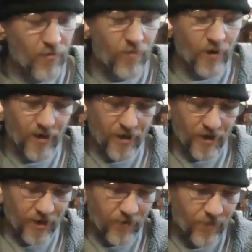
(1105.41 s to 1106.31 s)

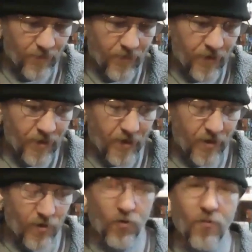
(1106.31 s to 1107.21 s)
But
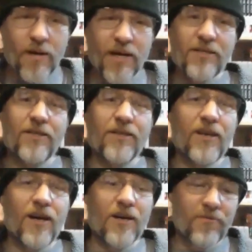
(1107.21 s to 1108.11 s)
going back to the
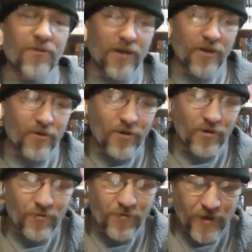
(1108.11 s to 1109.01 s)
godfather
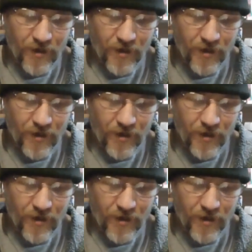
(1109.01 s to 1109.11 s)
of